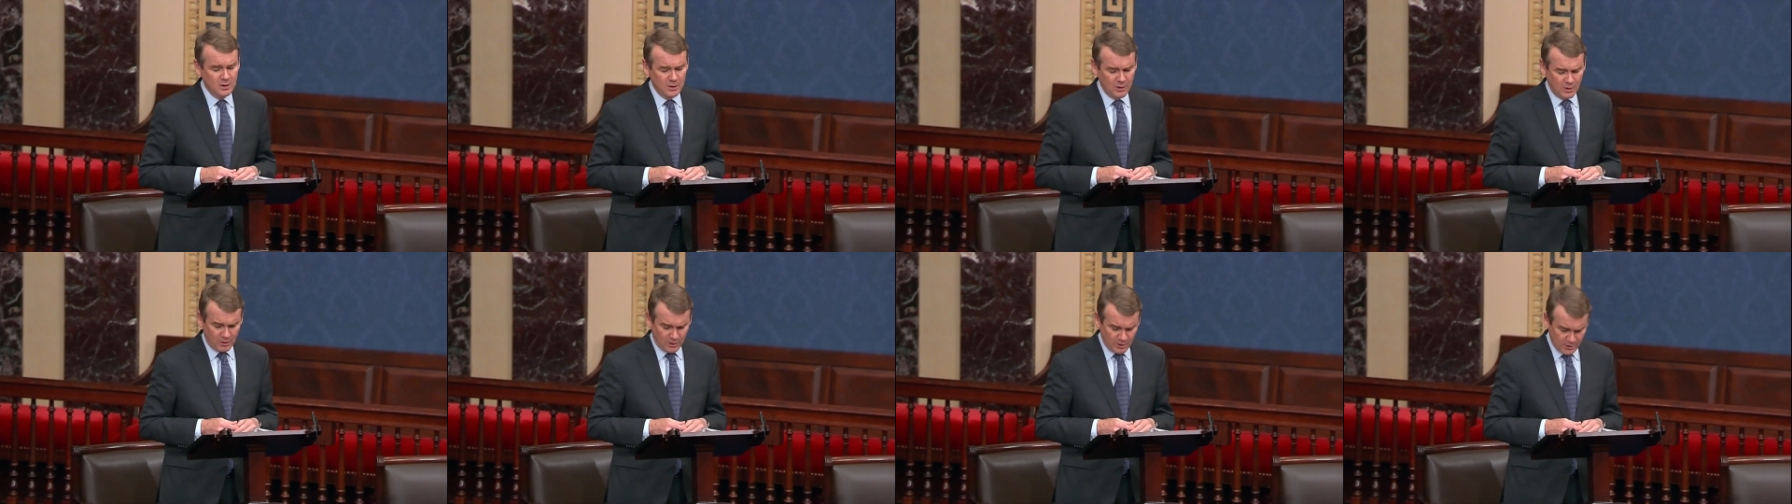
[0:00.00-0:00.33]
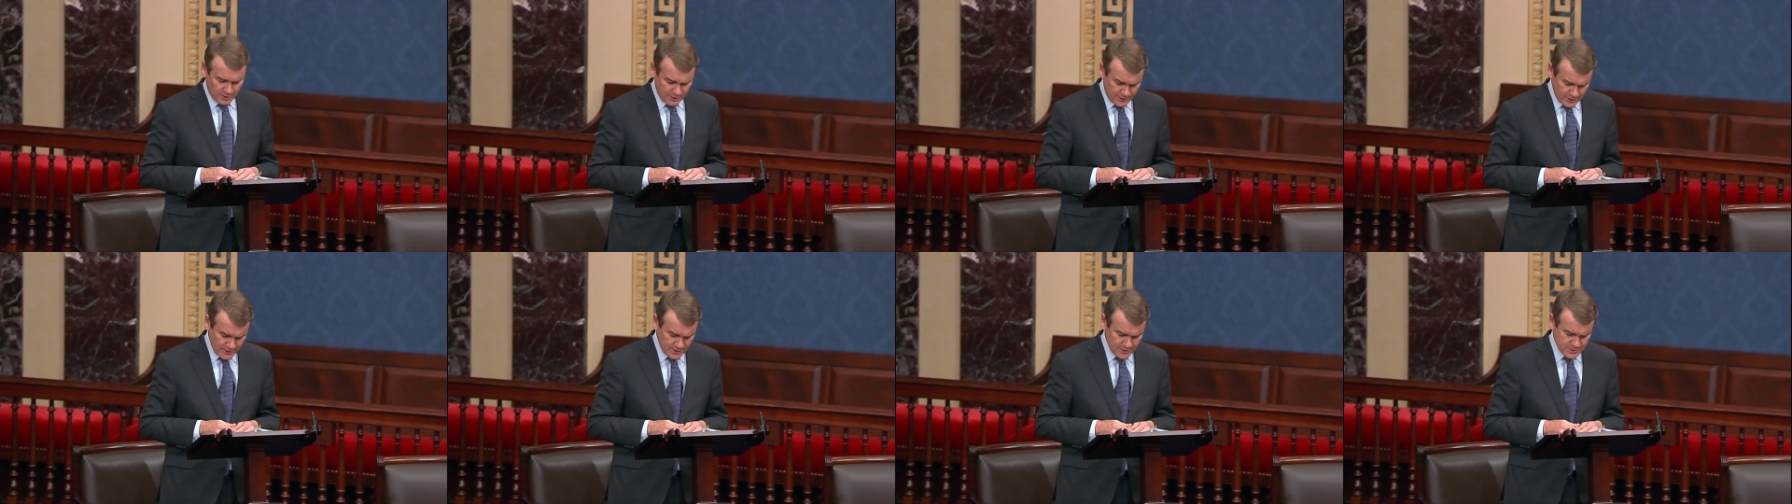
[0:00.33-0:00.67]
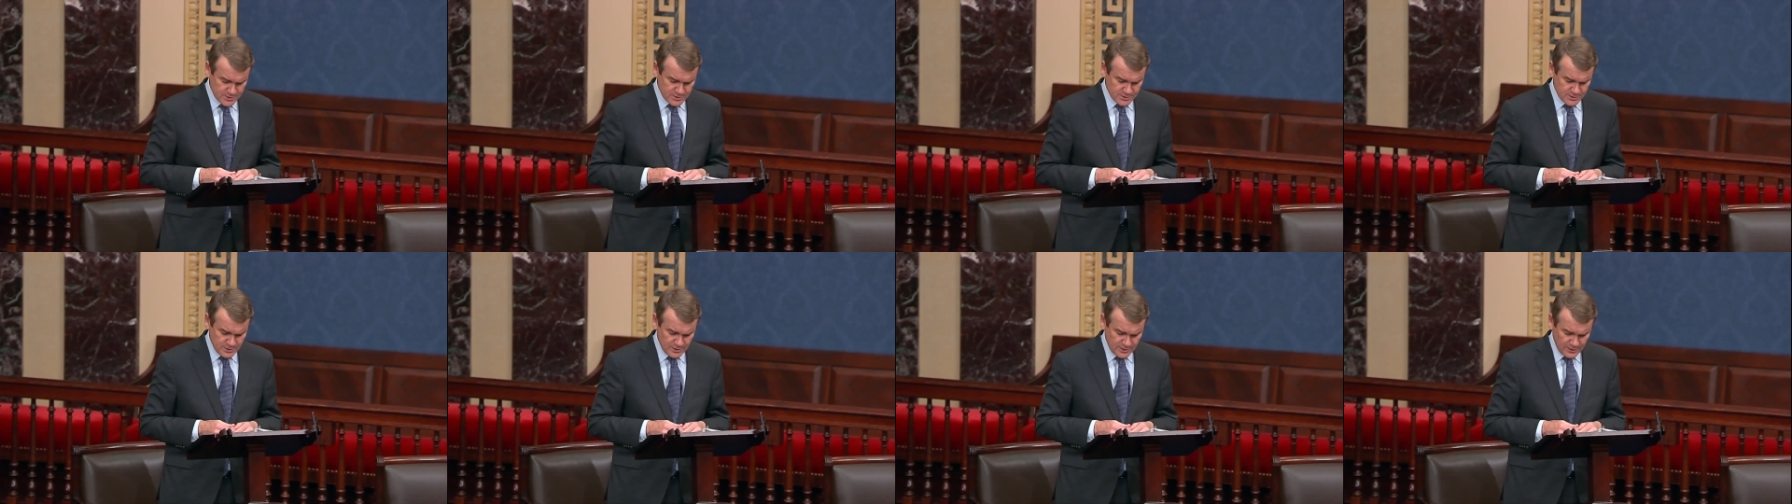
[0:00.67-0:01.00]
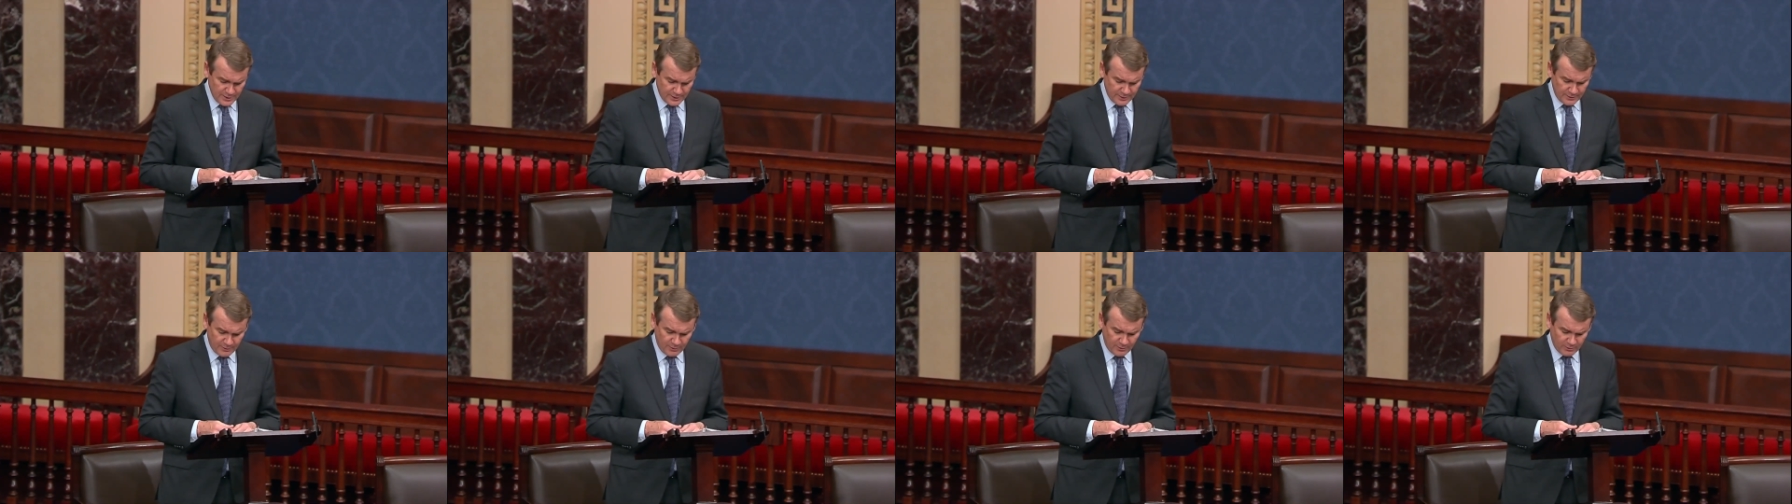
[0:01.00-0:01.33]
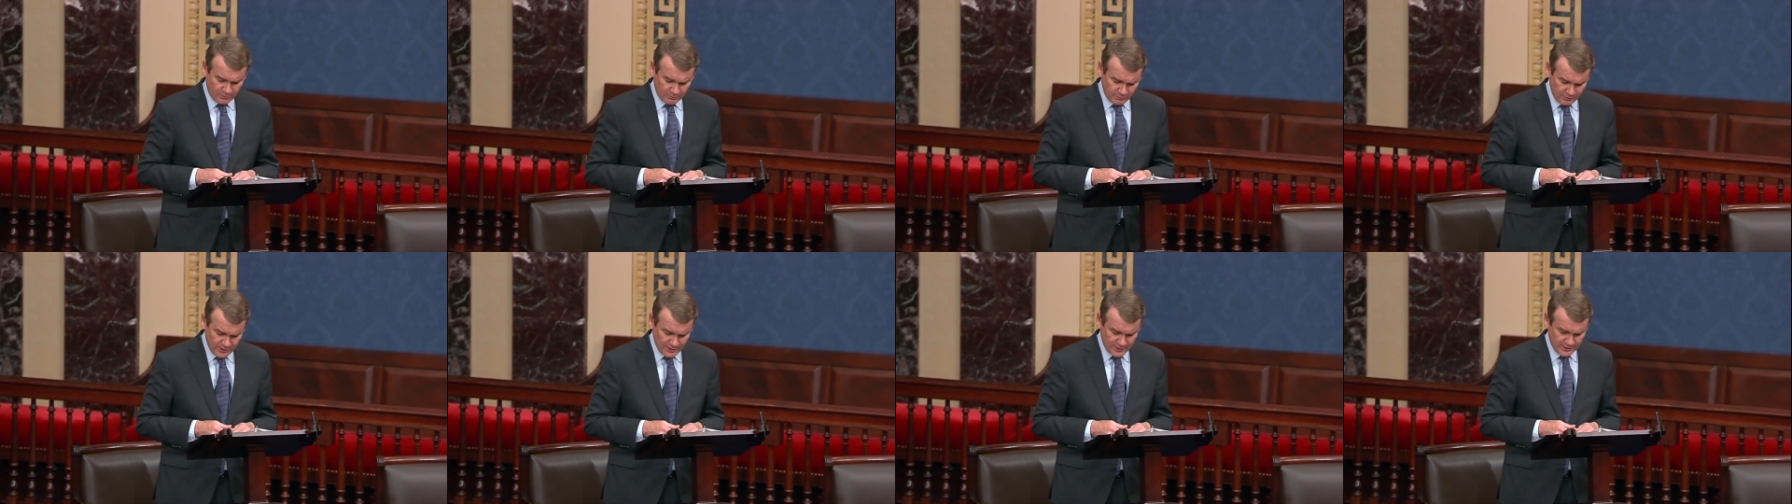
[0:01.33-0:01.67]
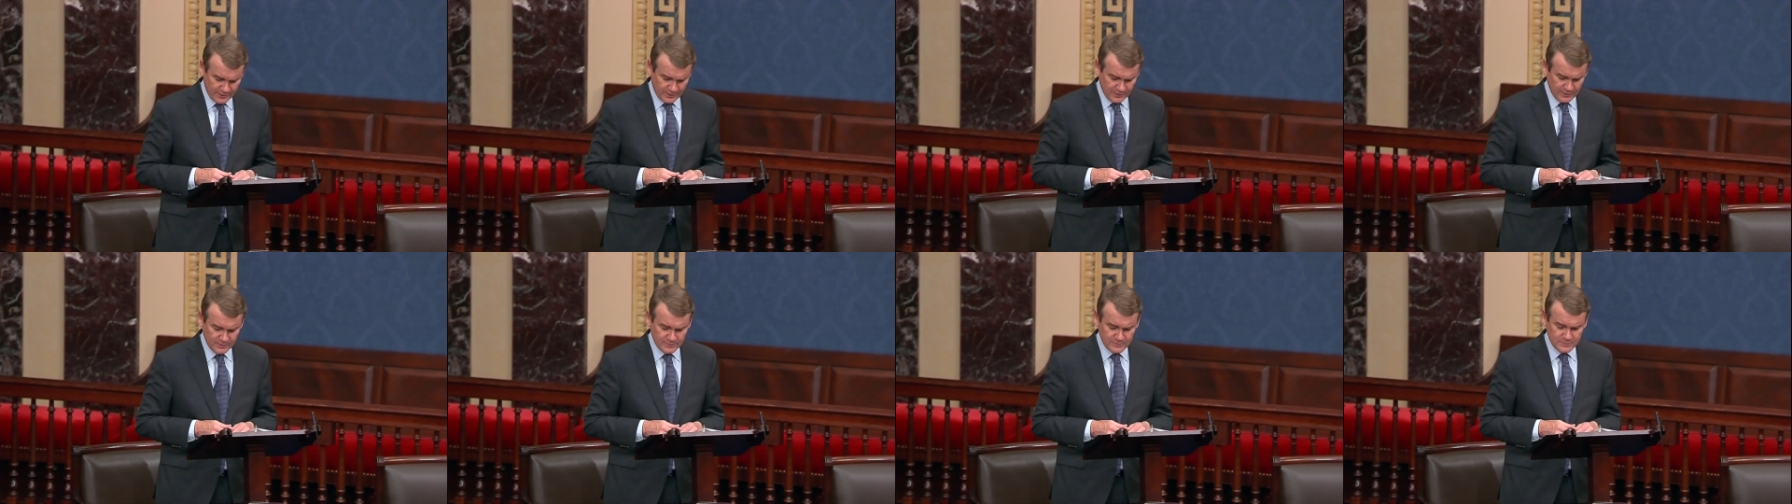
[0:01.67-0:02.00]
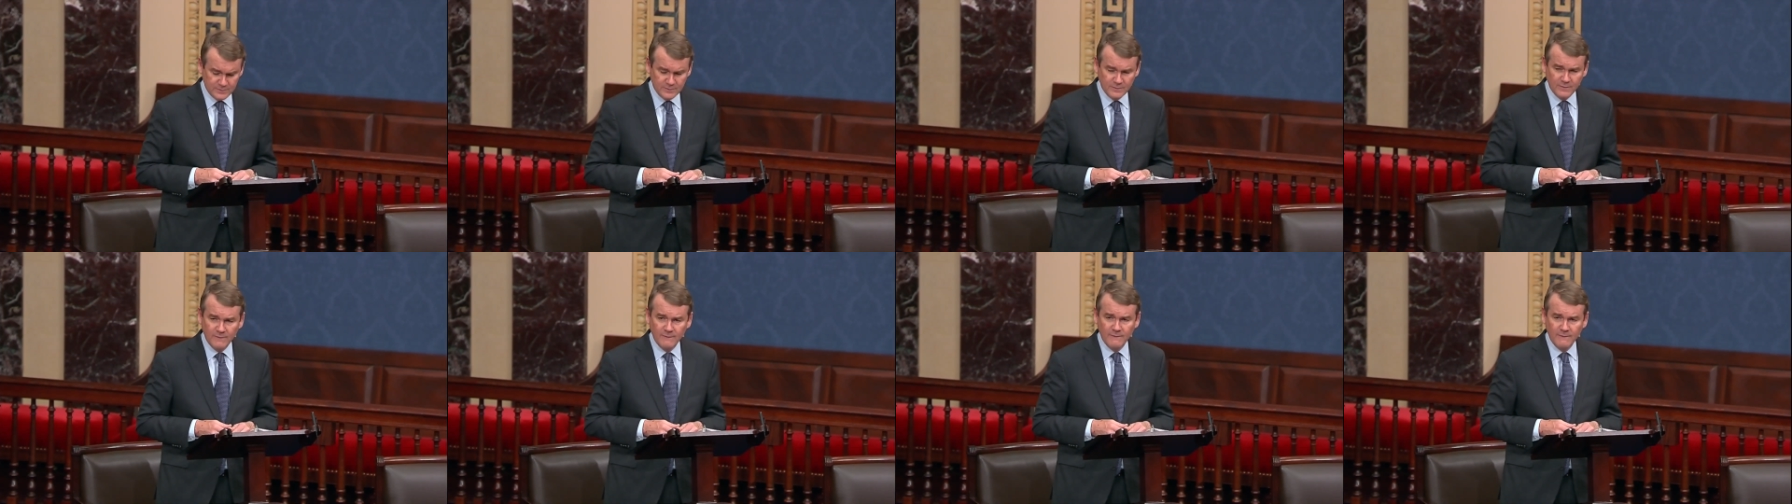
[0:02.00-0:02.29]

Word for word: our kids and our grandkids.